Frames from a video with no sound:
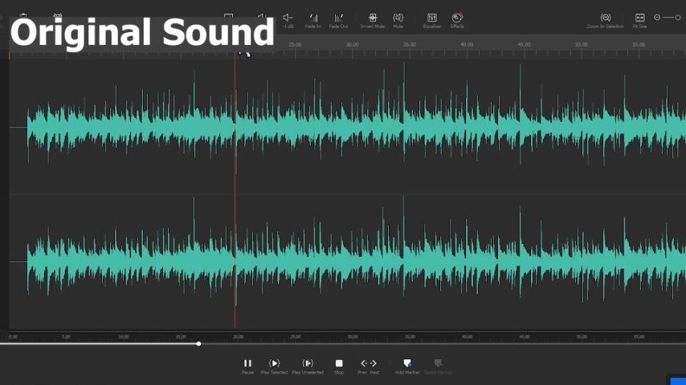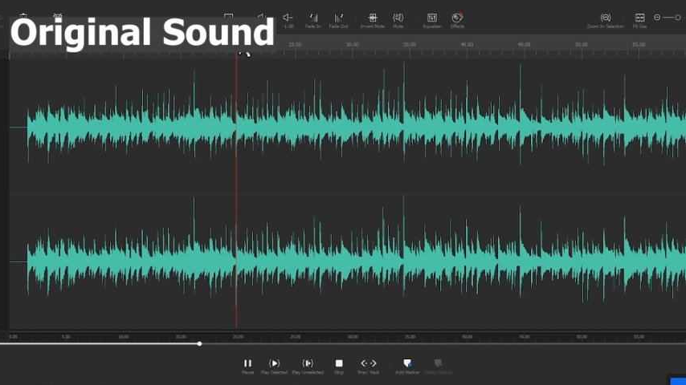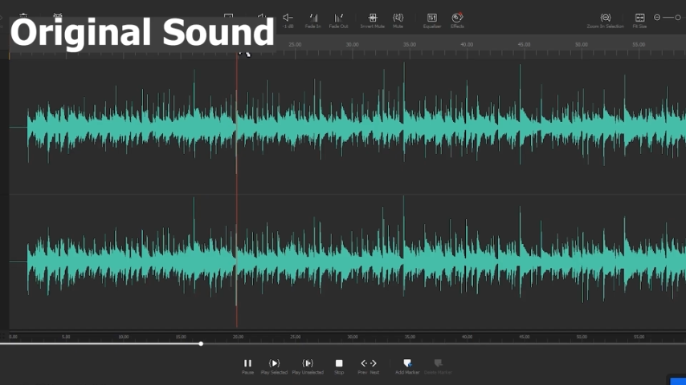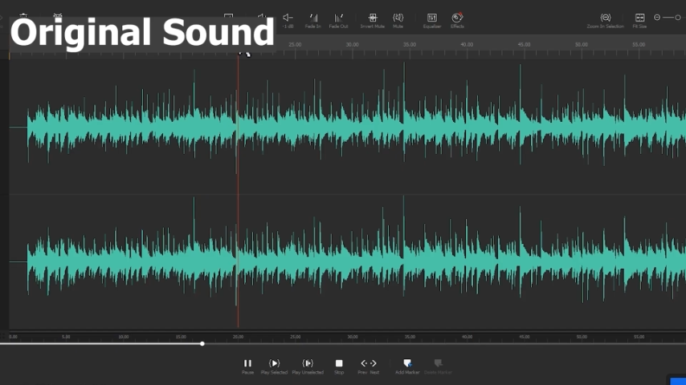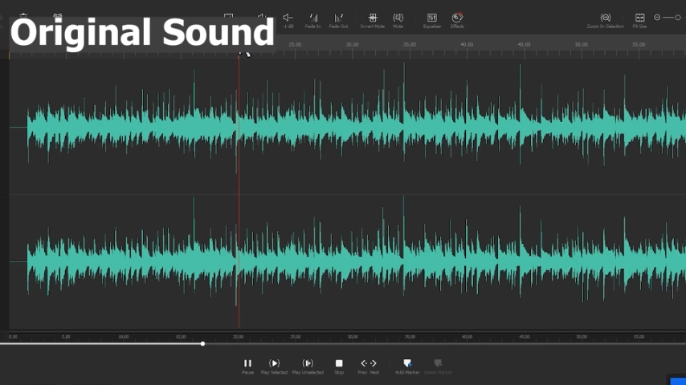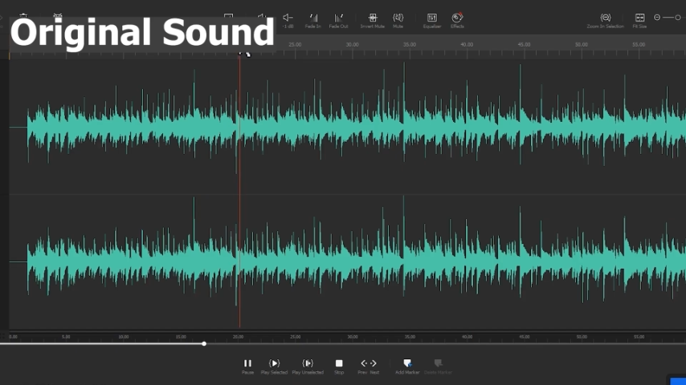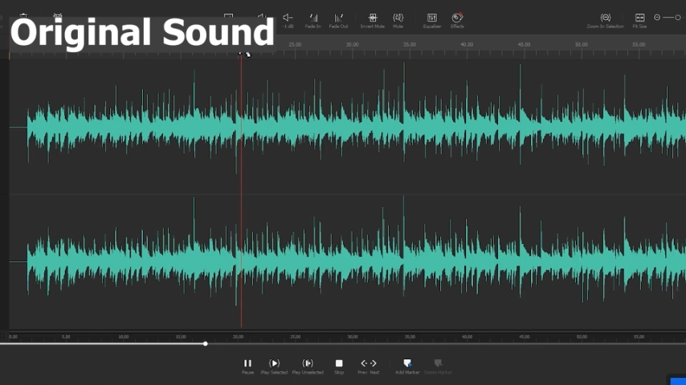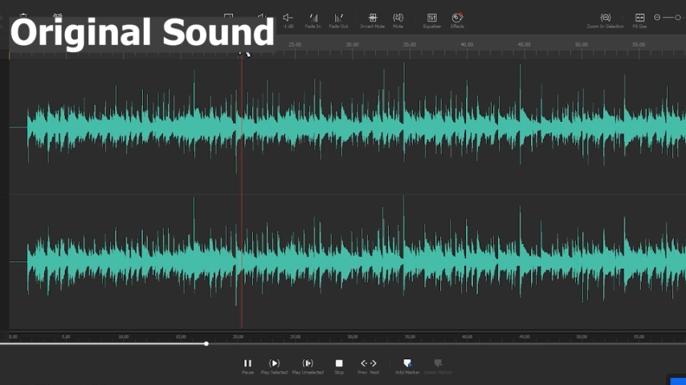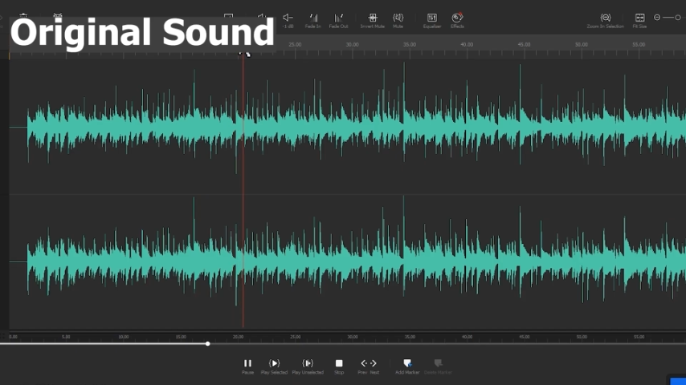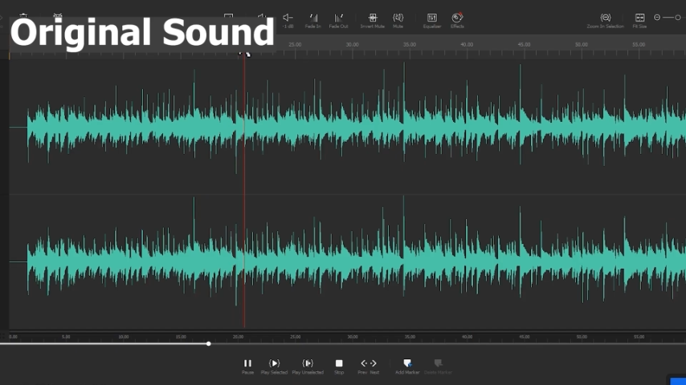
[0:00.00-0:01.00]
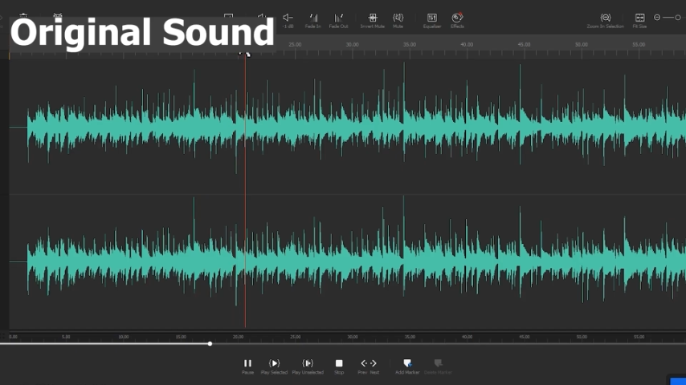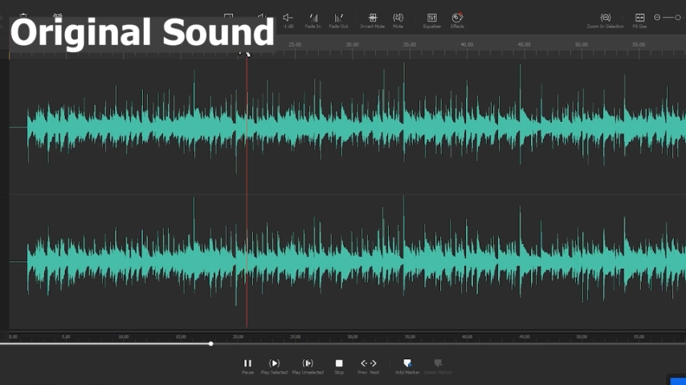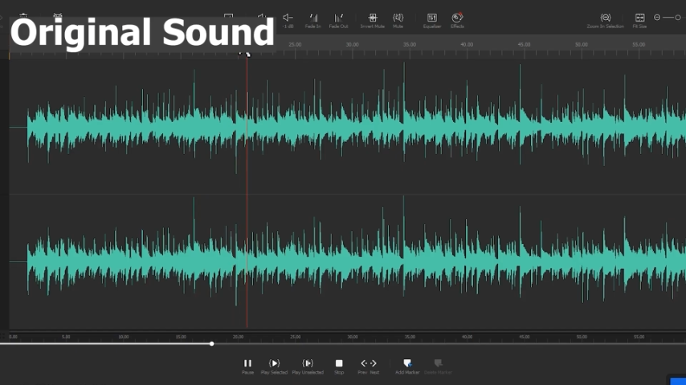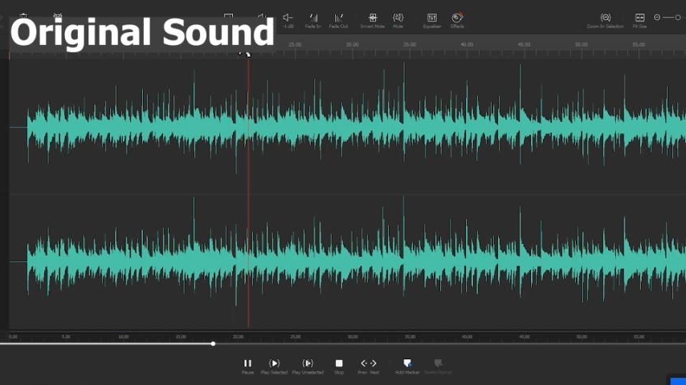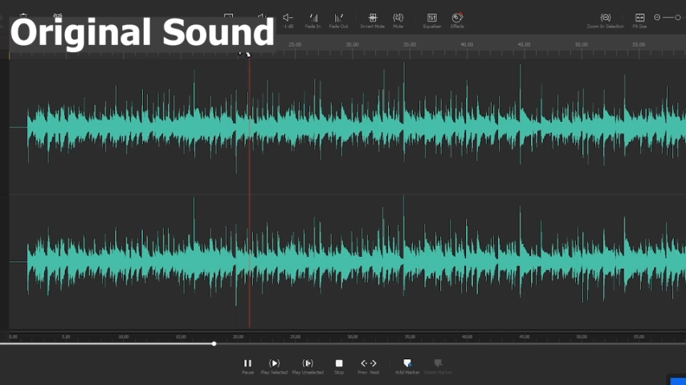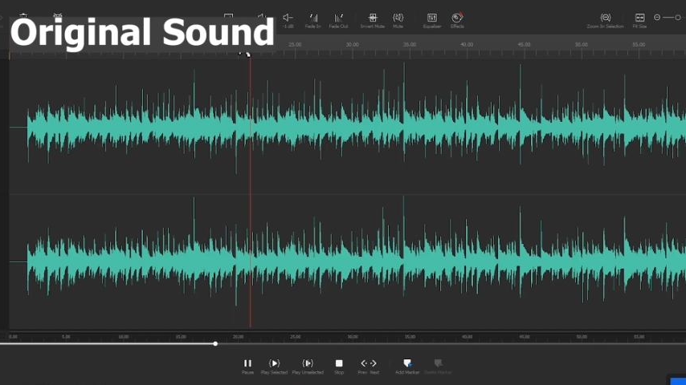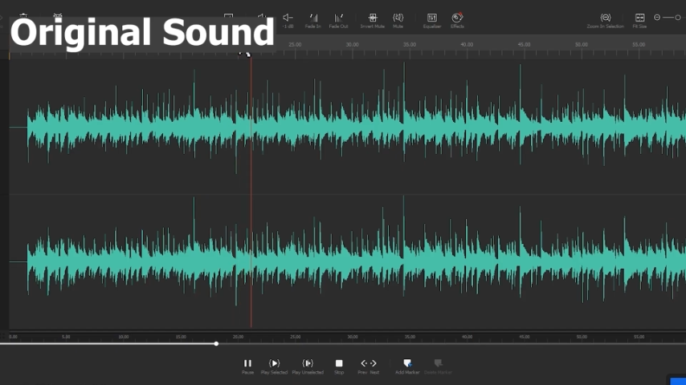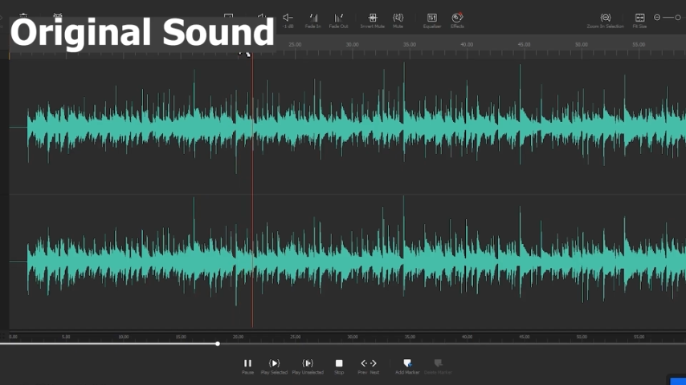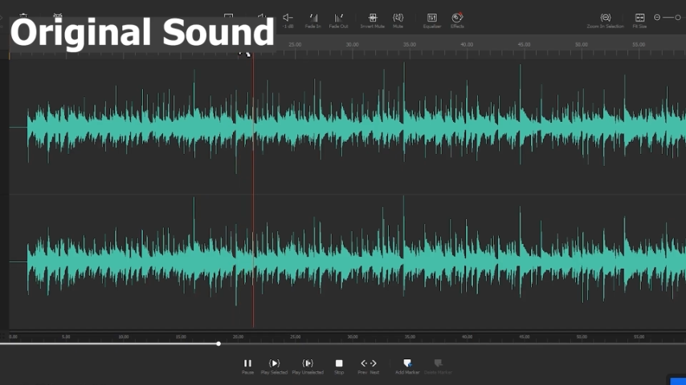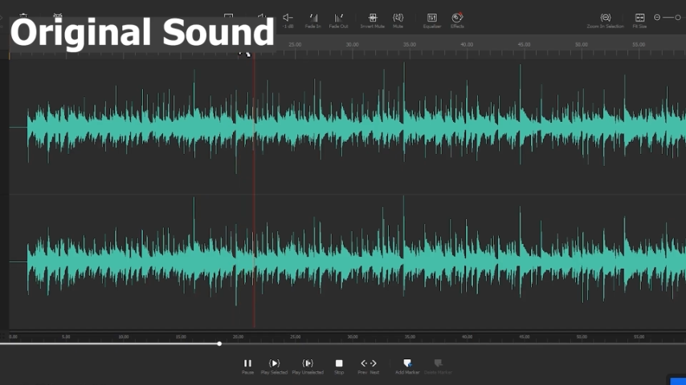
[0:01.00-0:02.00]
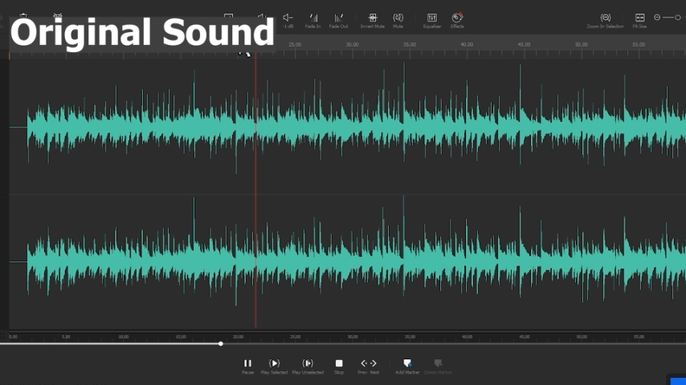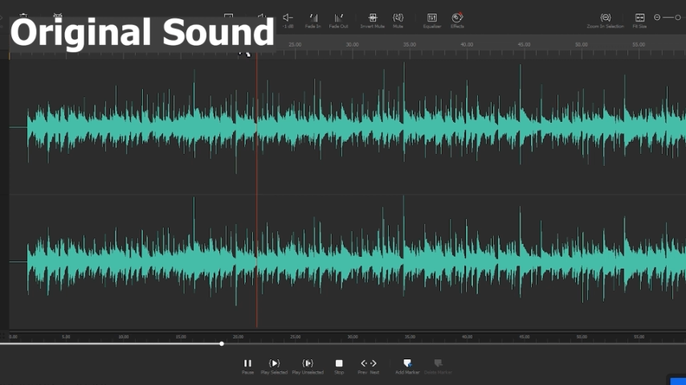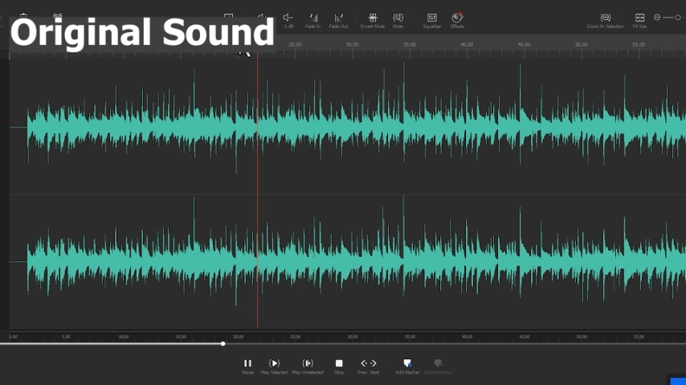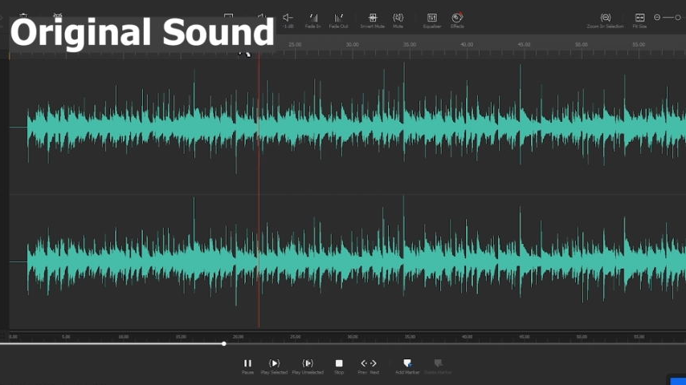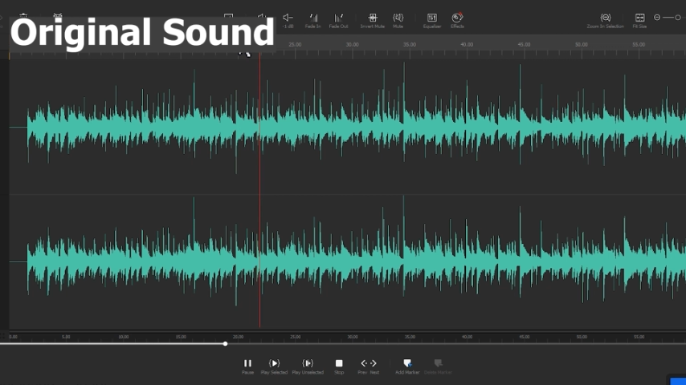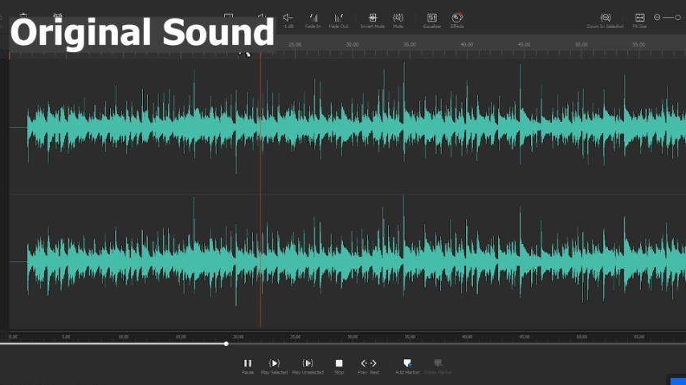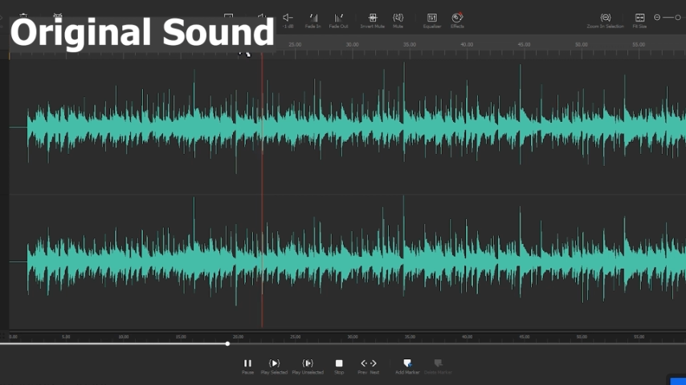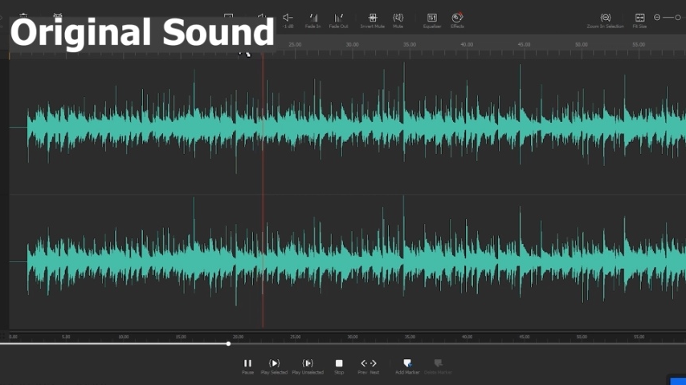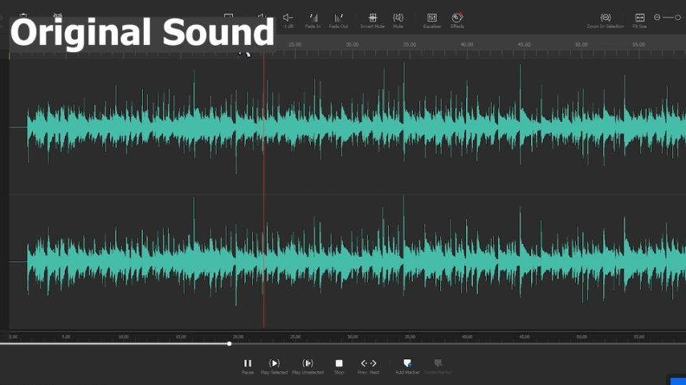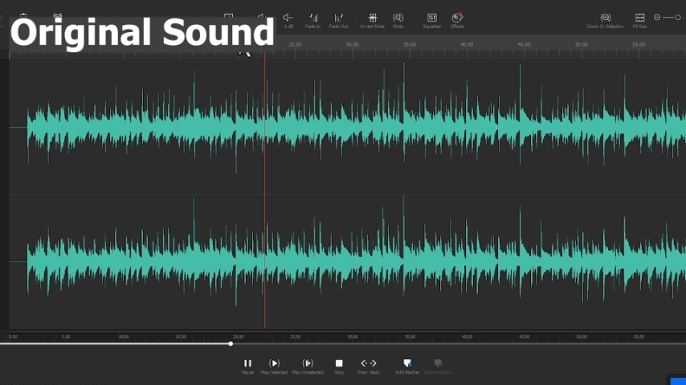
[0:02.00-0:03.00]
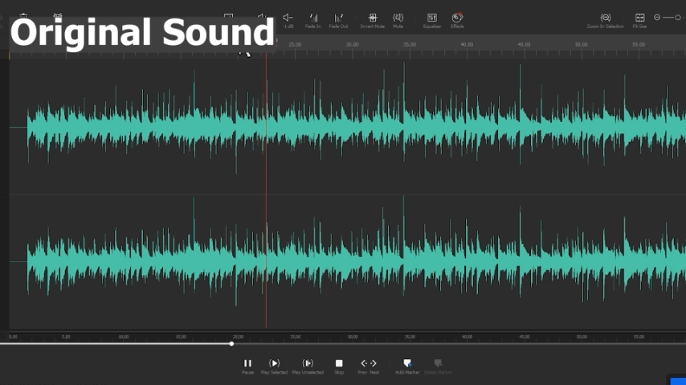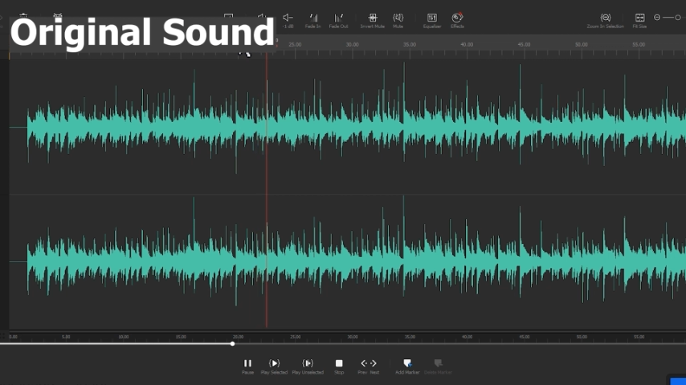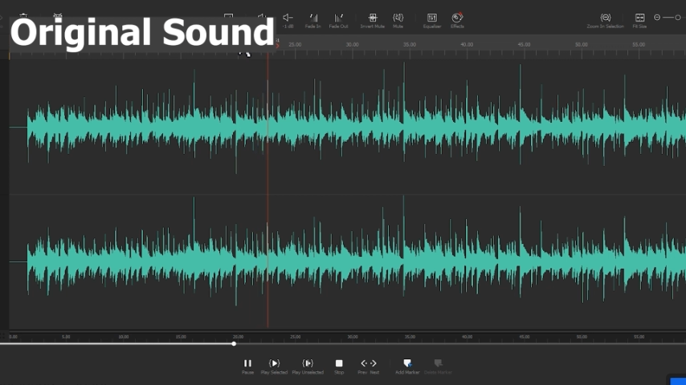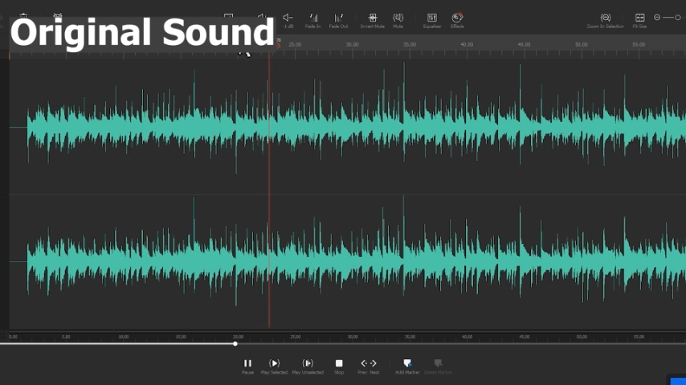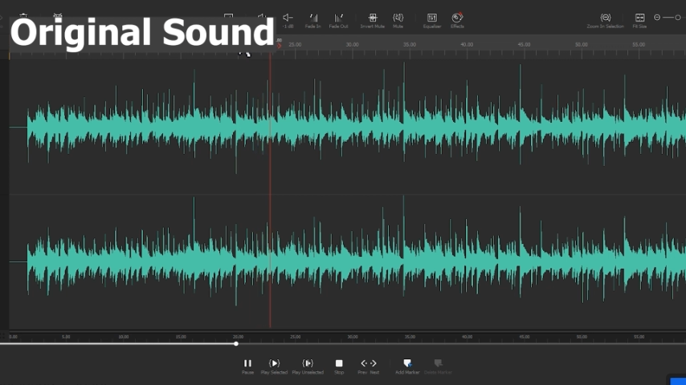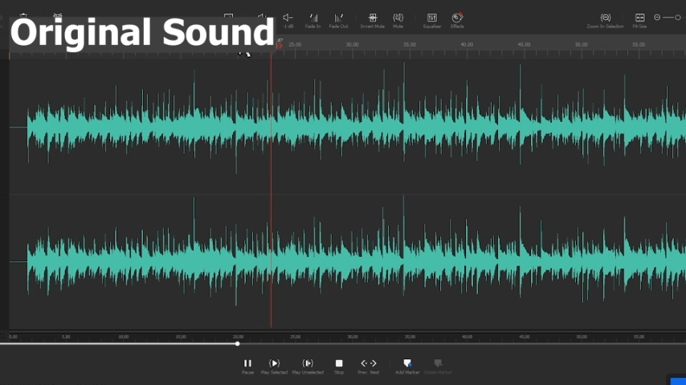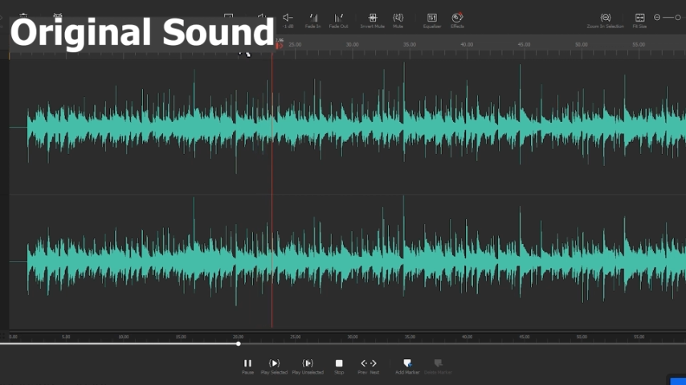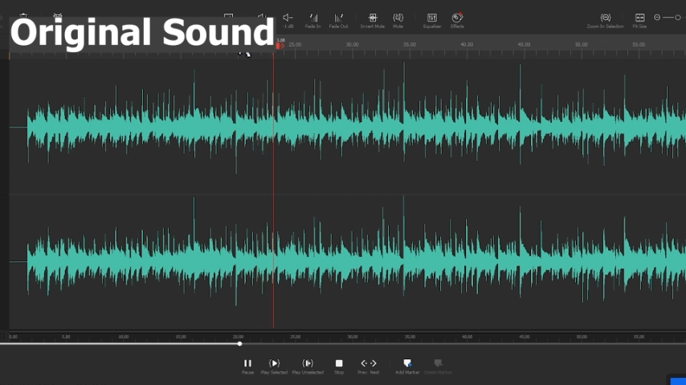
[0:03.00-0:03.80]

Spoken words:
(no speaker visible)